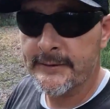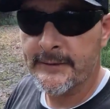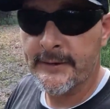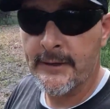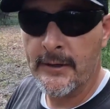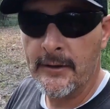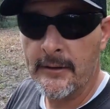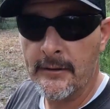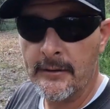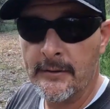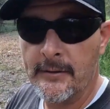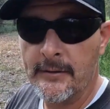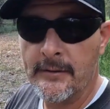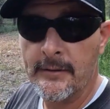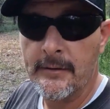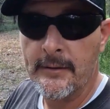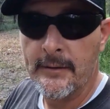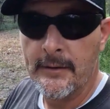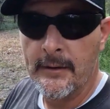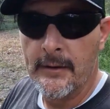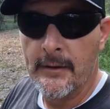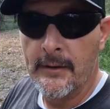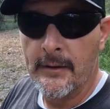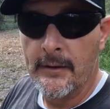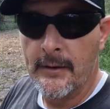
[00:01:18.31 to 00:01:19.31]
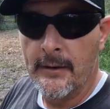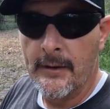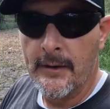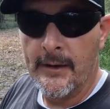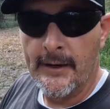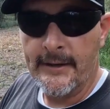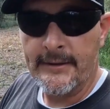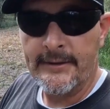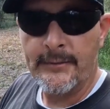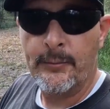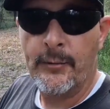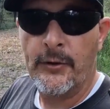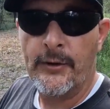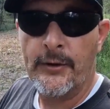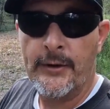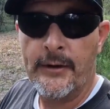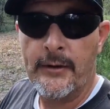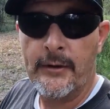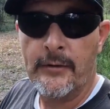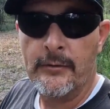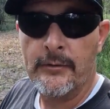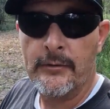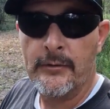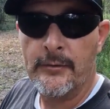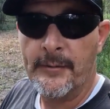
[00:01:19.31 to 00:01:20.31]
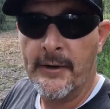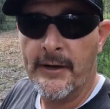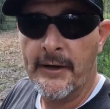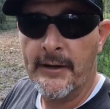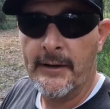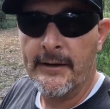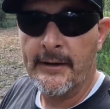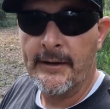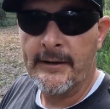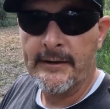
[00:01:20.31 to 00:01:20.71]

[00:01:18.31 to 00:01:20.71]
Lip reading: so that's pretty cool, man.